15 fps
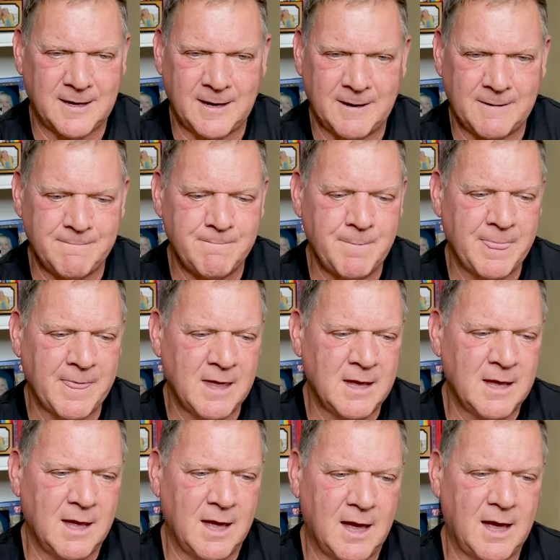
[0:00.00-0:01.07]
Um,
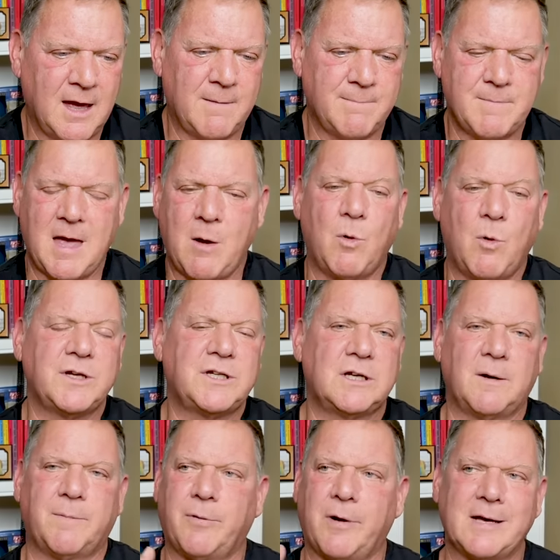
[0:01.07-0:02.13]
uh, I want you
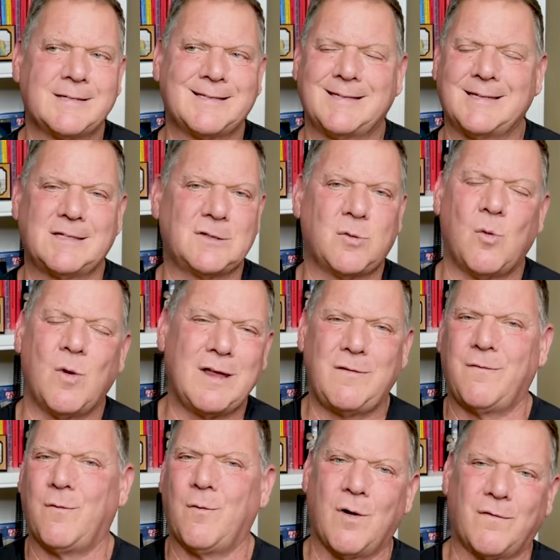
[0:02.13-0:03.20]
to press the
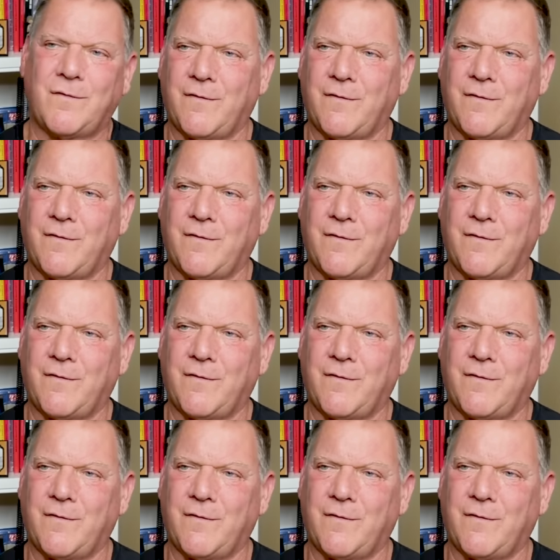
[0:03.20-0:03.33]
24